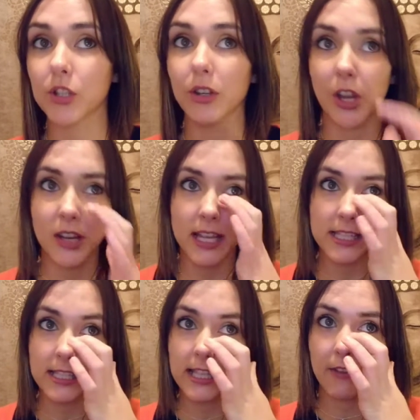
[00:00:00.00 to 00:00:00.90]
so I don't
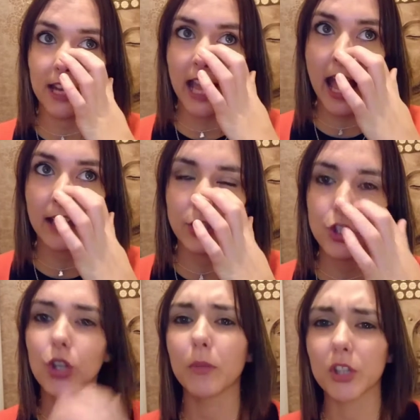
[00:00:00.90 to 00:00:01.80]
necessarily add
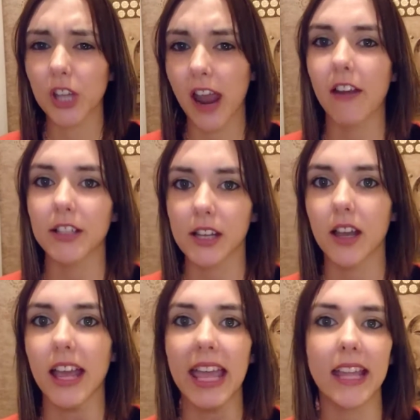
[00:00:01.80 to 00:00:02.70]
too much
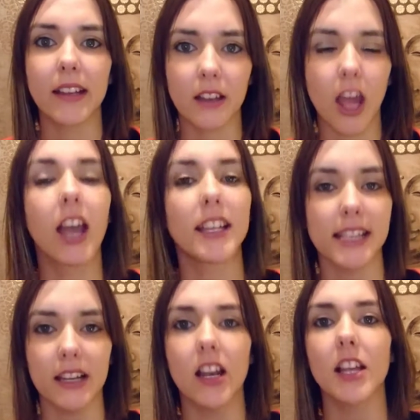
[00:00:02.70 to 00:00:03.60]
character in, like I
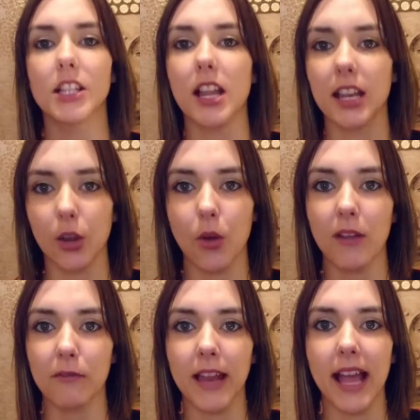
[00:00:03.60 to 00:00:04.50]
said, I like to learn it
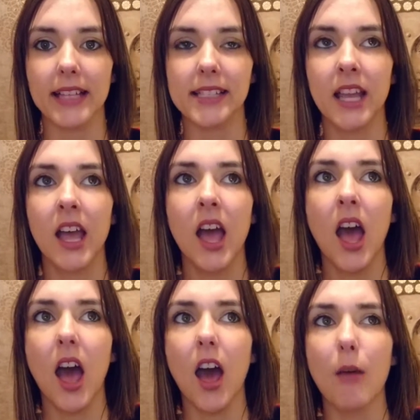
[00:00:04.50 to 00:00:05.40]
quite flat,
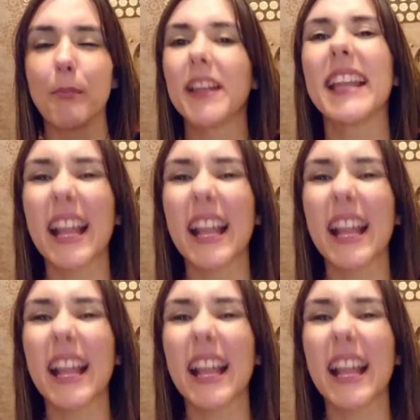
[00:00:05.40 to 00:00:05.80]
but